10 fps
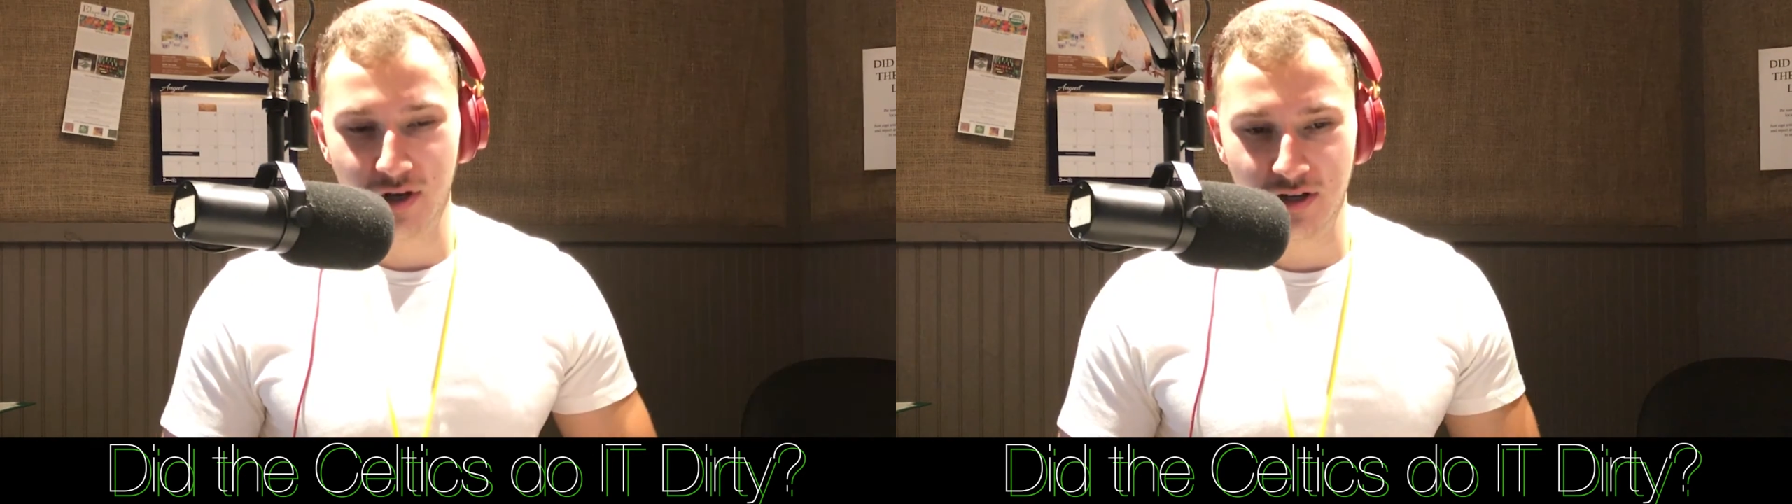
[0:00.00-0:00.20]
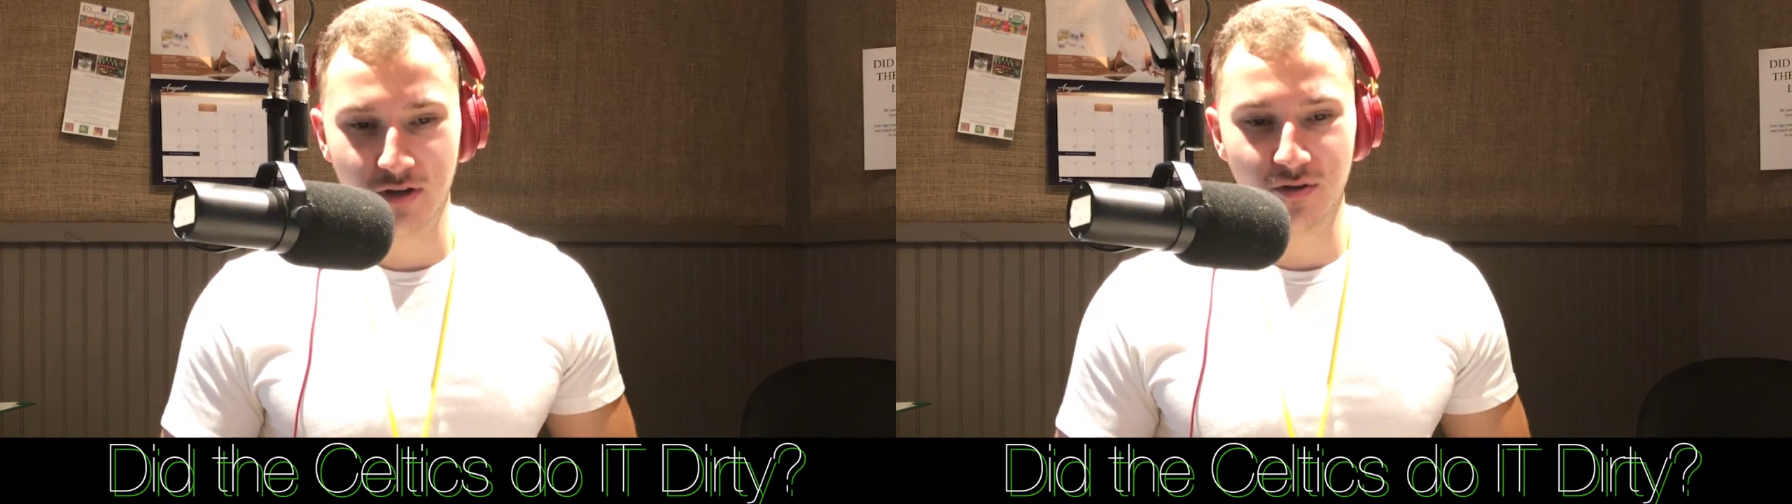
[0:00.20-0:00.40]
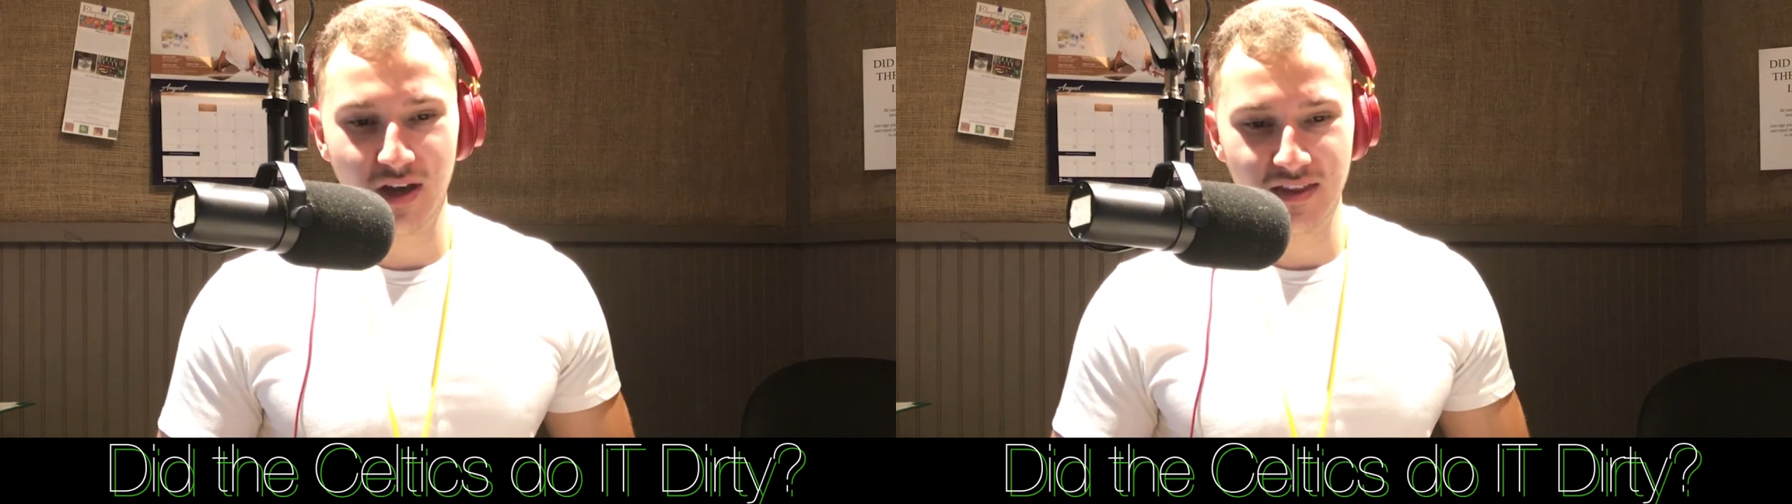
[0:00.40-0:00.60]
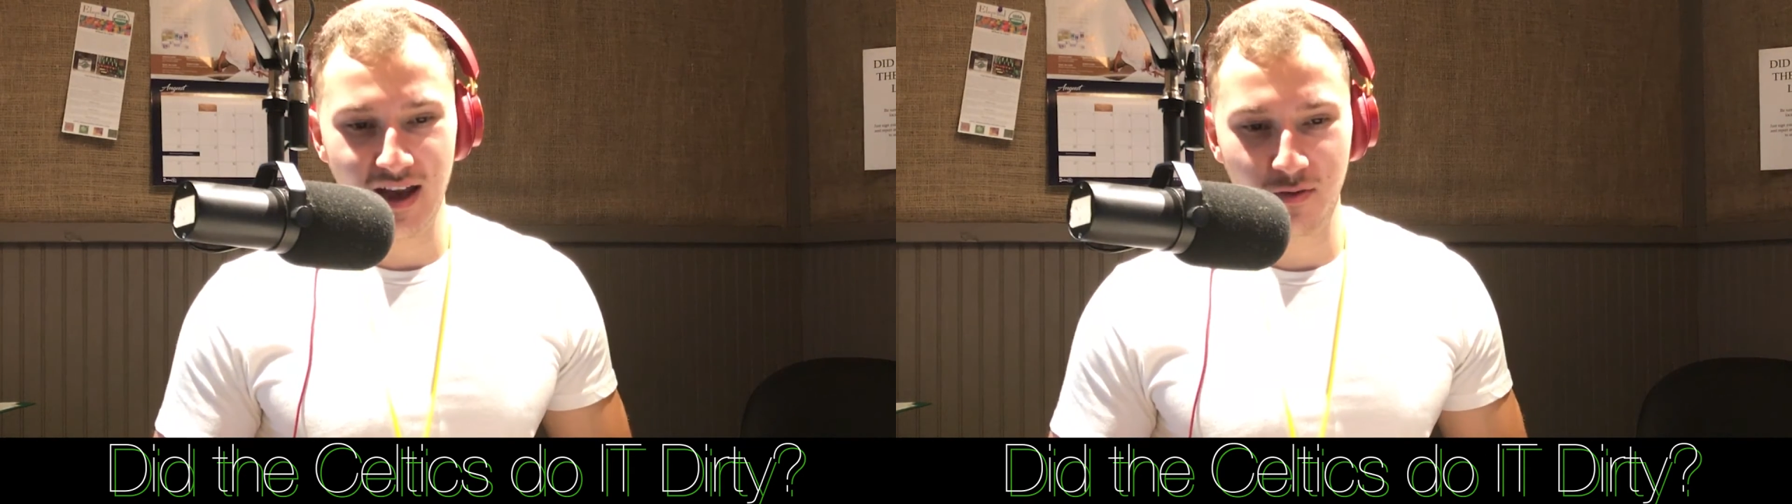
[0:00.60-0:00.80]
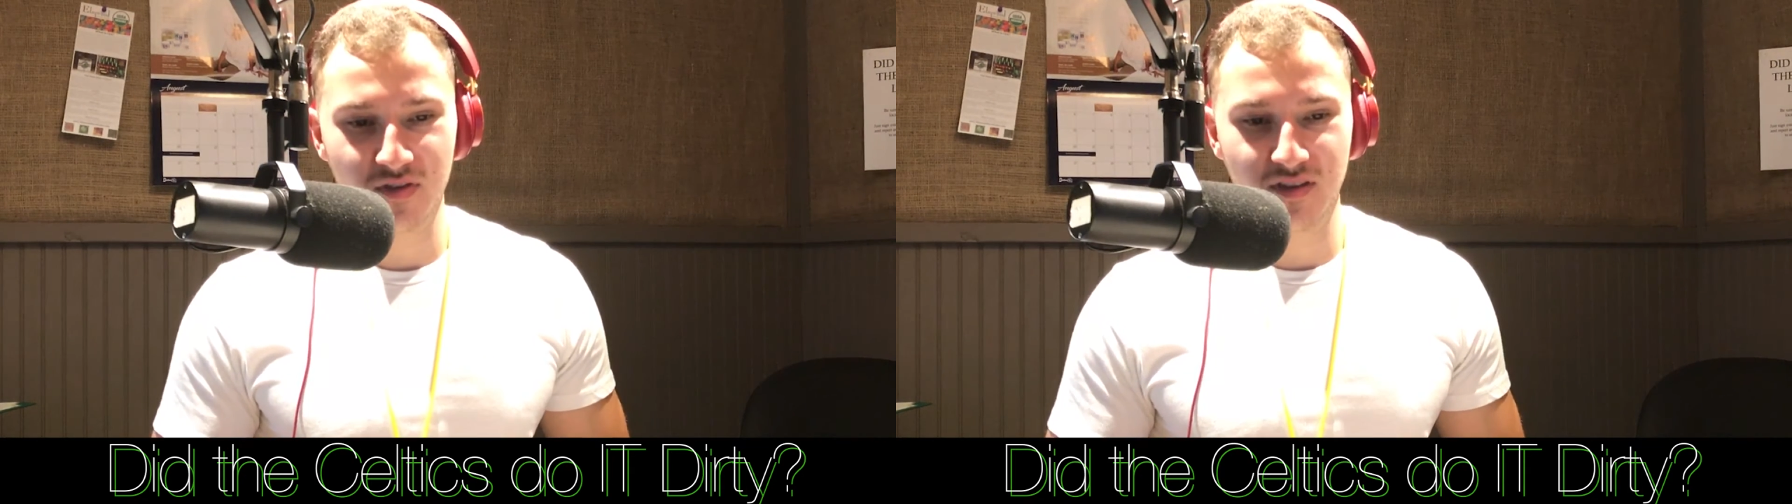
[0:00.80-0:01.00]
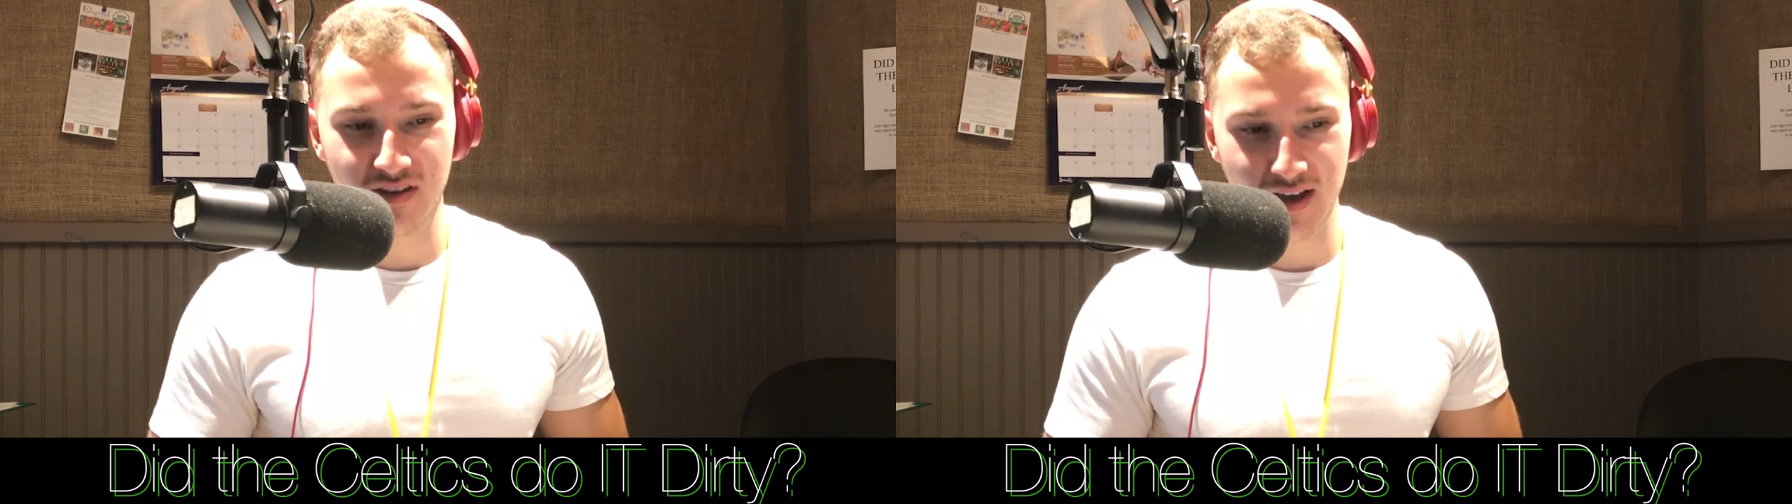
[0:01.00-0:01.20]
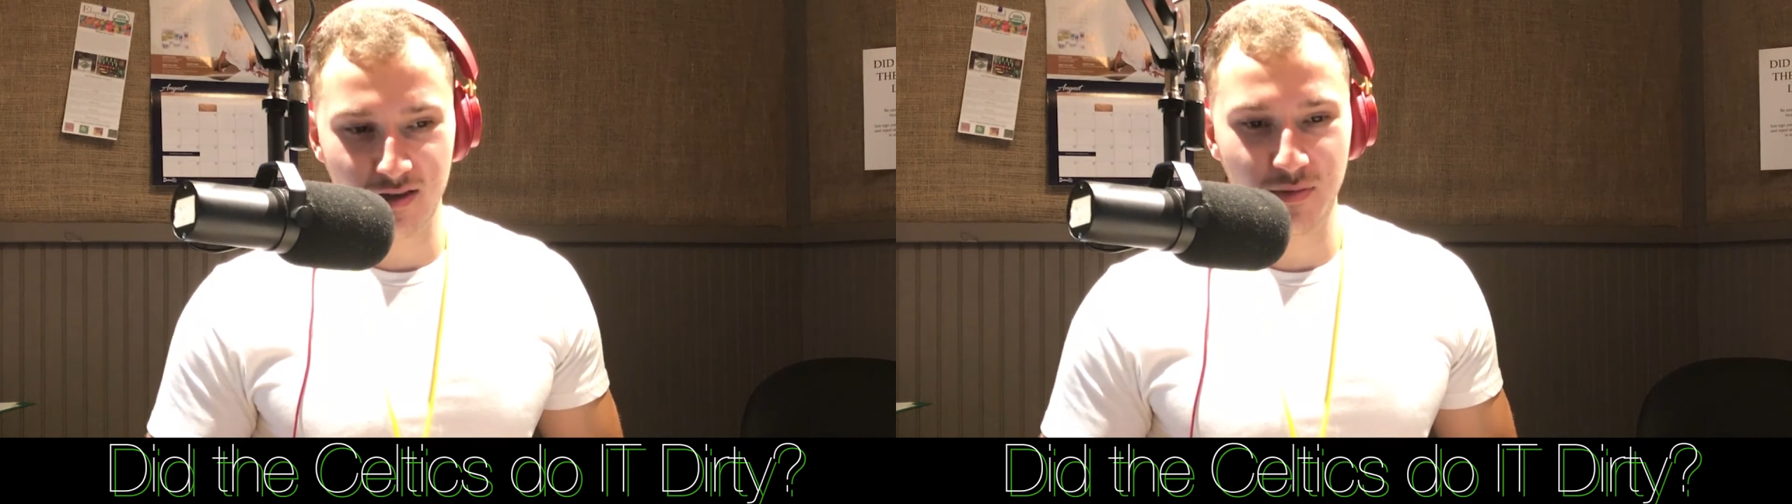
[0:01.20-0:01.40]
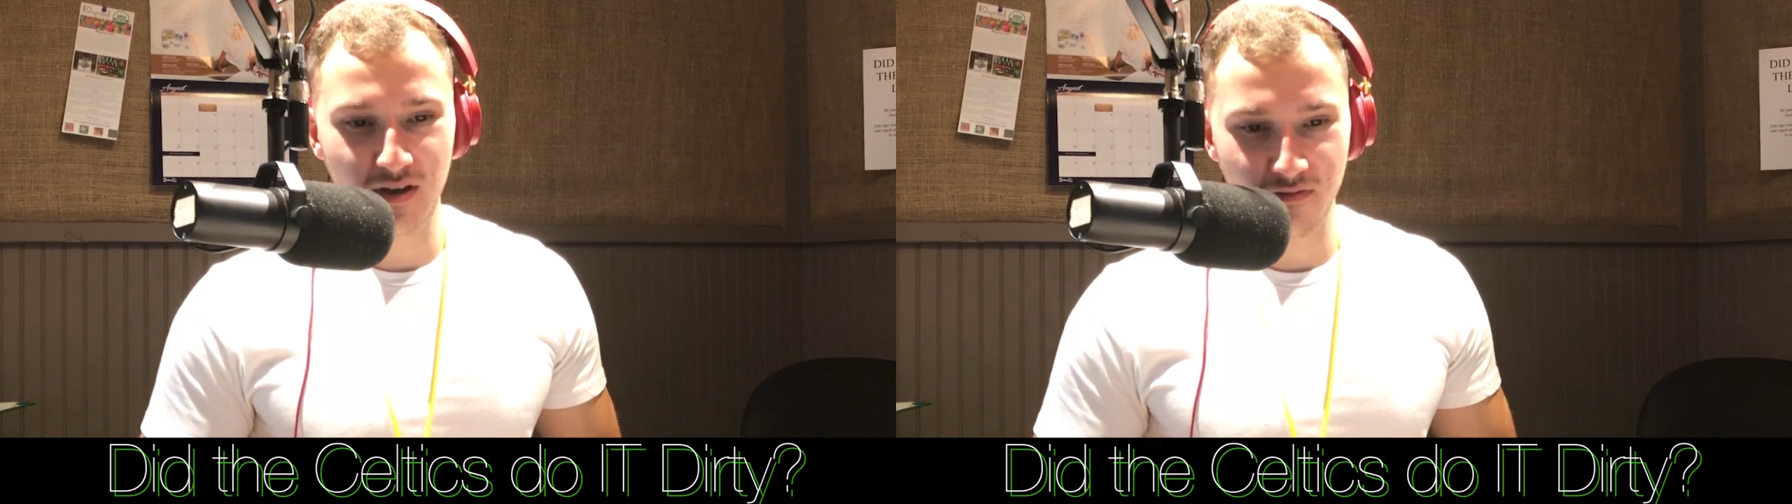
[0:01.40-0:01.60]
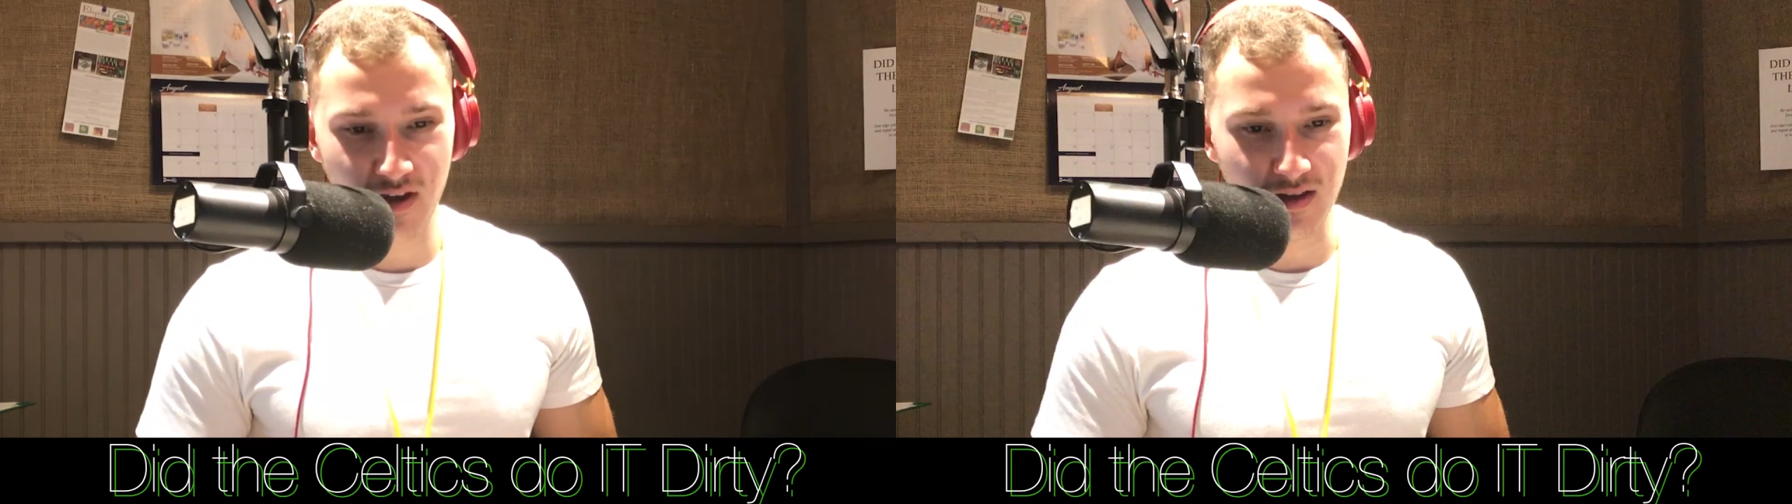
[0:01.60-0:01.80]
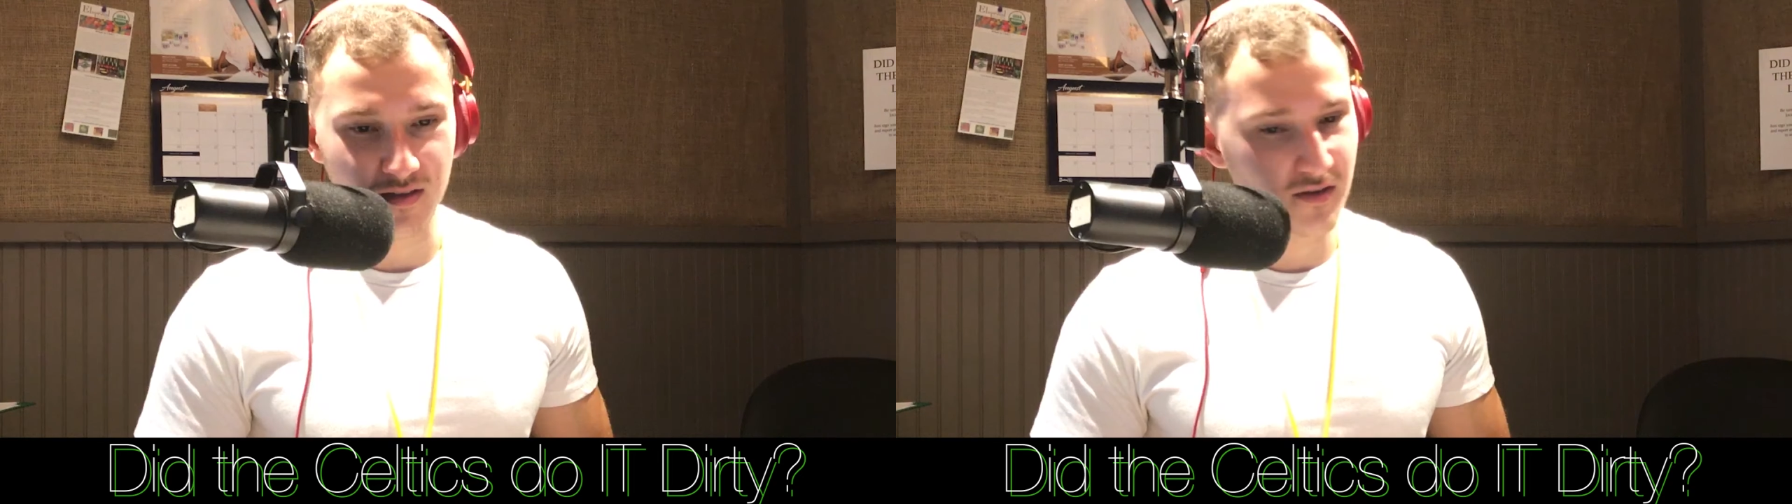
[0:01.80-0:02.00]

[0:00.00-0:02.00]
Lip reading: we knew that that was the next big face,